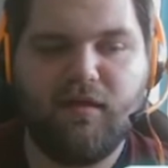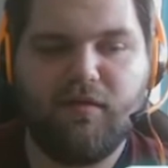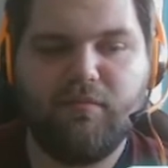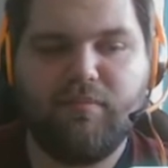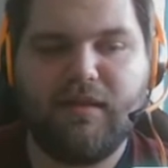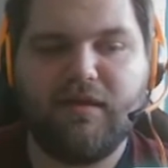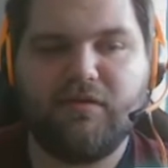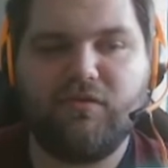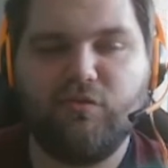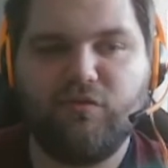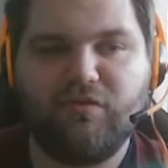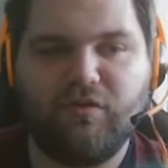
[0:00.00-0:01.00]
player
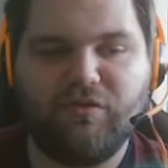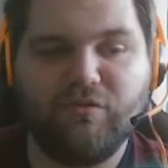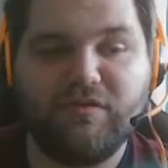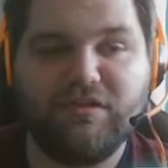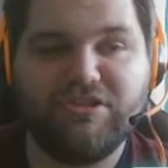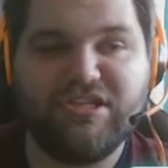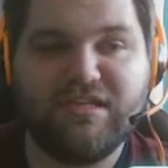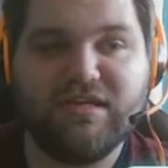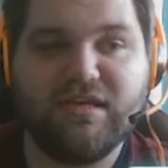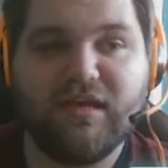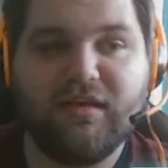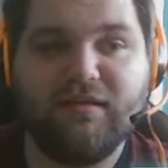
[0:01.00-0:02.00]
2, so UTG,
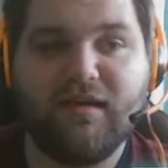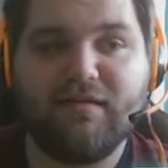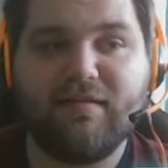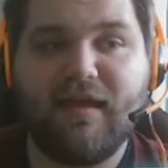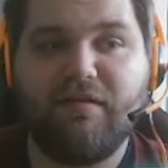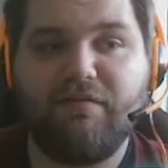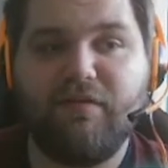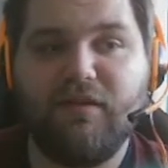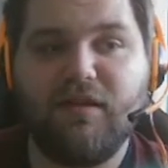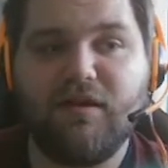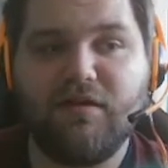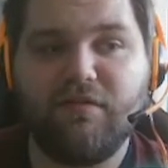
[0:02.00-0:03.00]
does have a
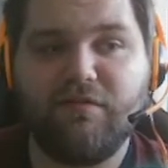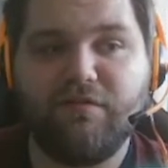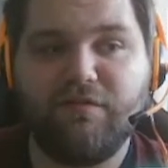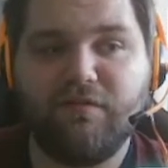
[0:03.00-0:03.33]
lot of